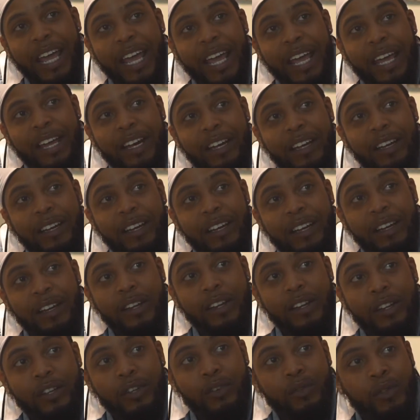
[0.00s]
and
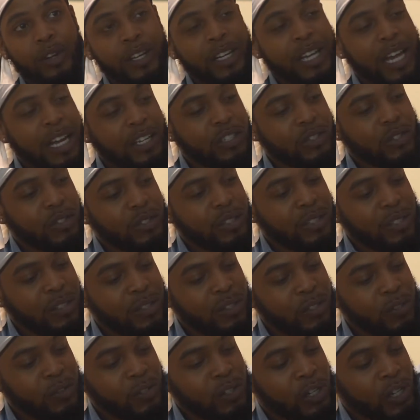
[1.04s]
you realize,
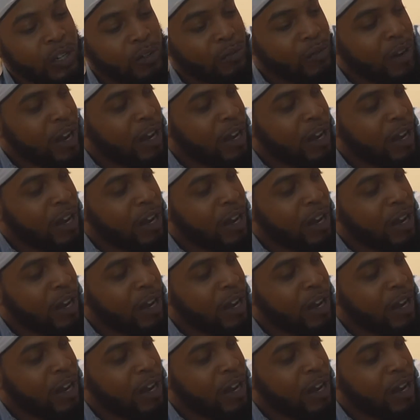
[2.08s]
you look